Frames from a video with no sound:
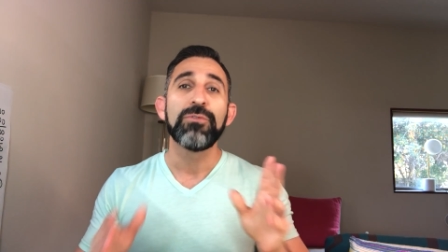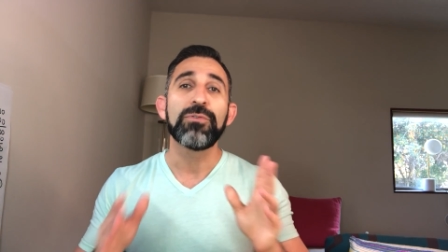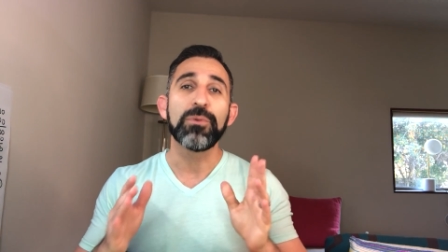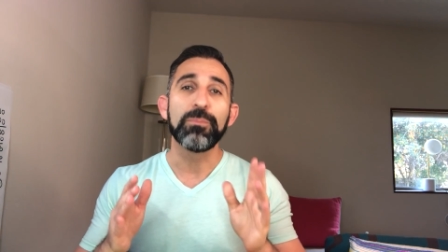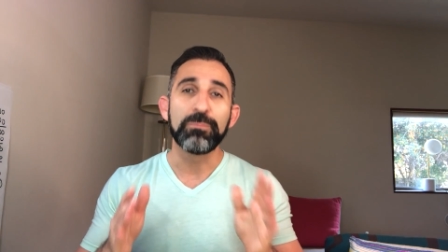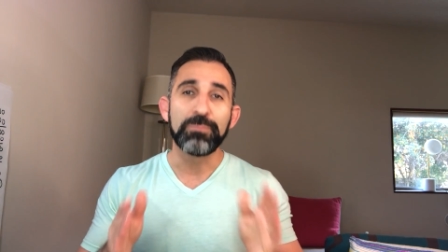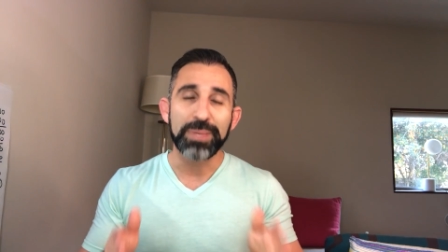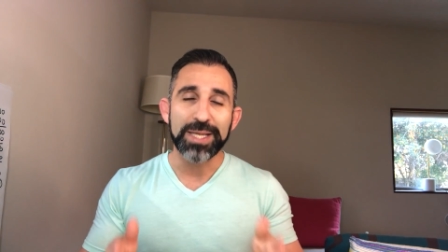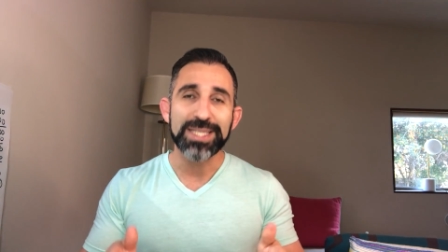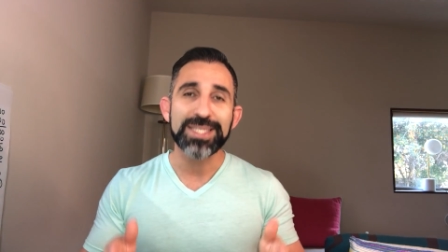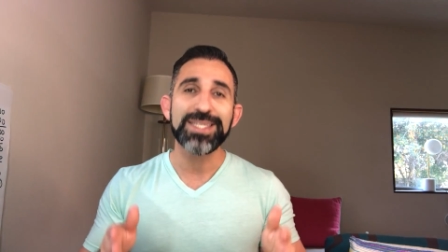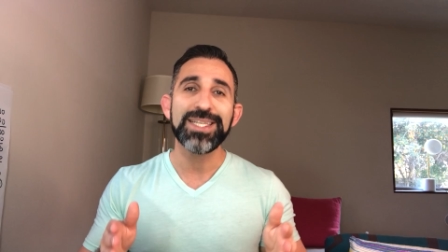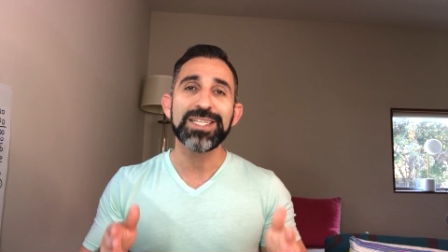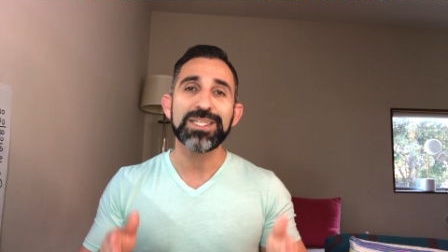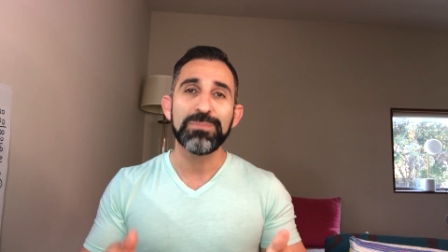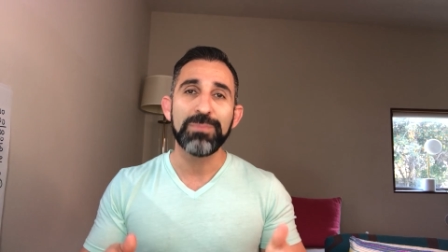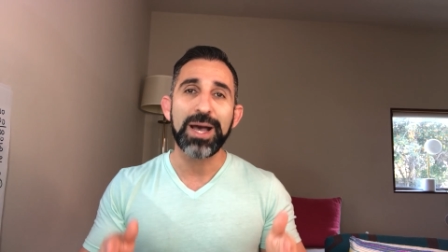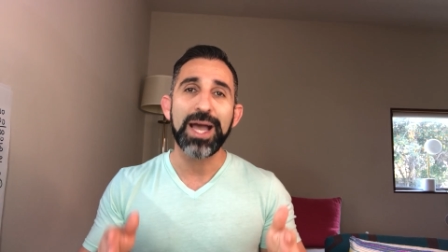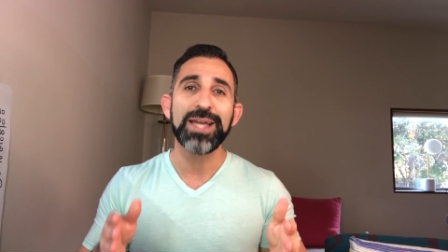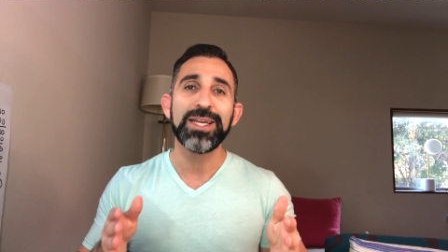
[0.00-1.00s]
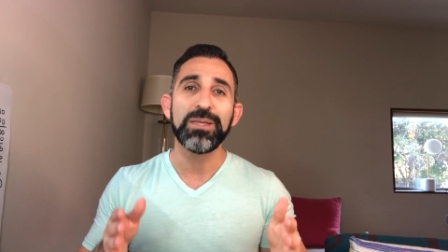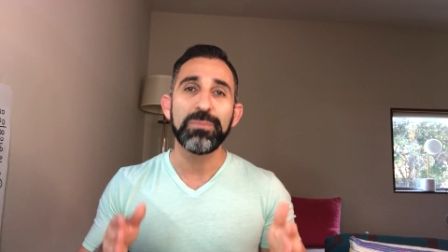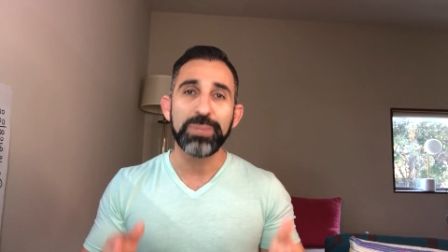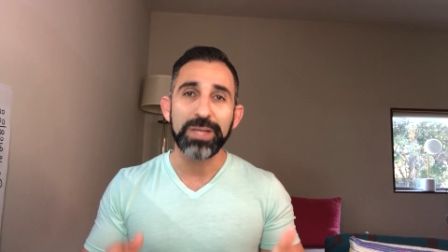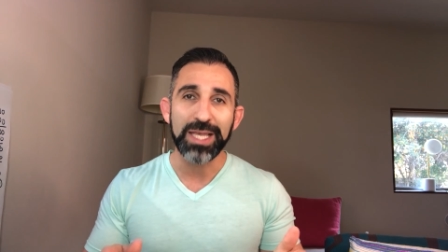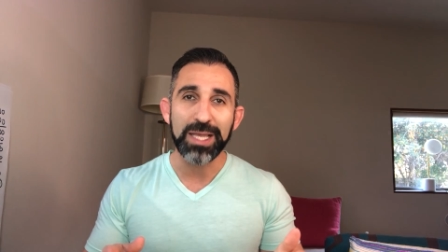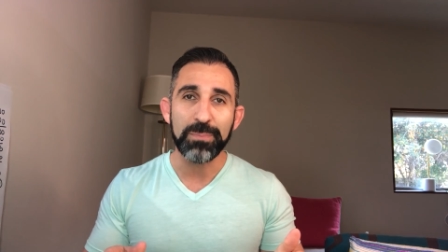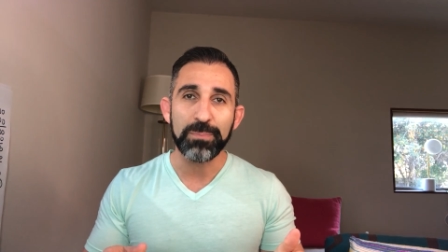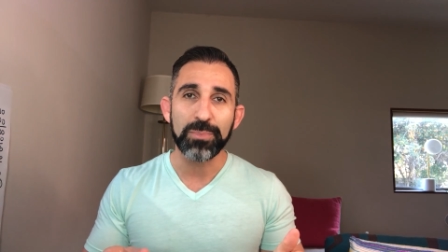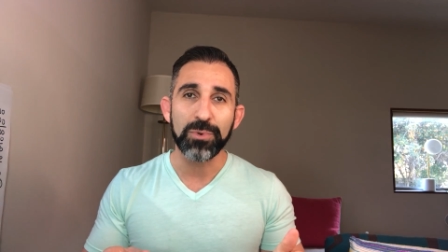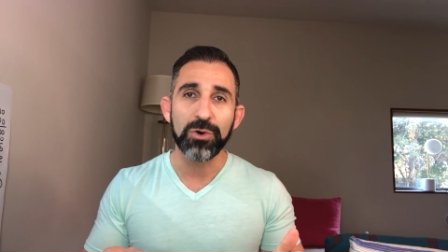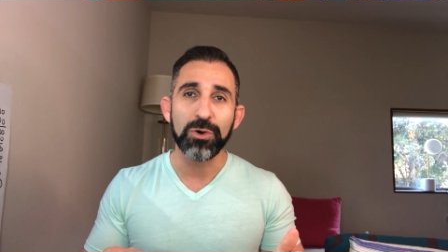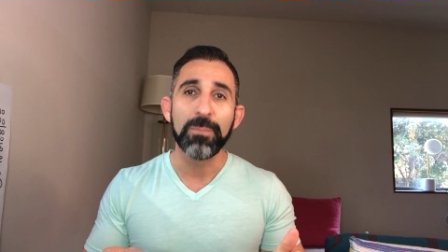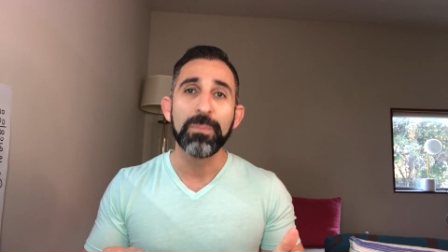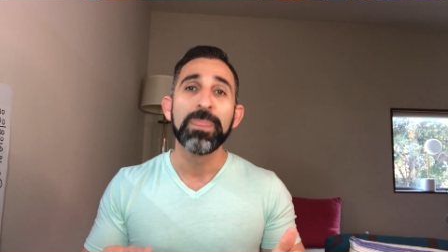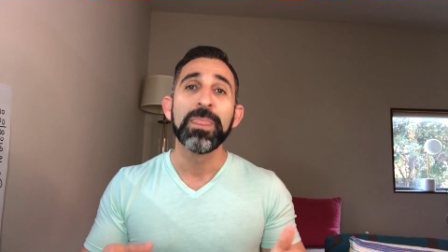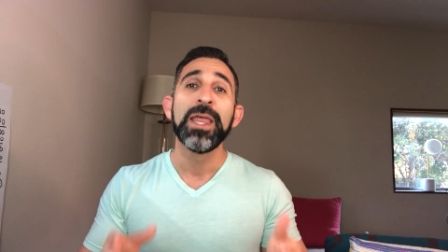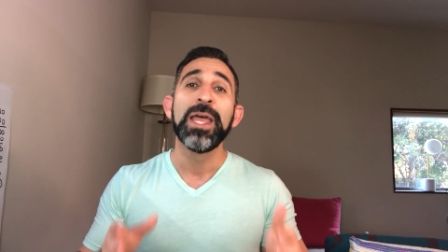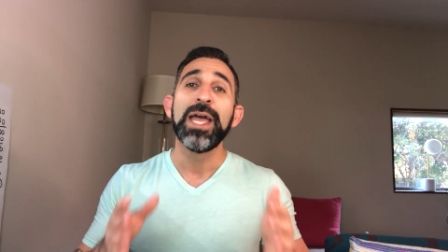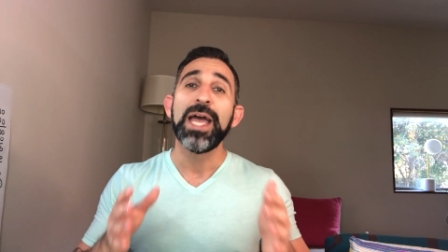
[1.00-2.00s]
for business minded
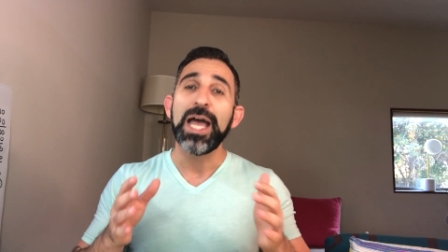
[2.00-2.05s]
people,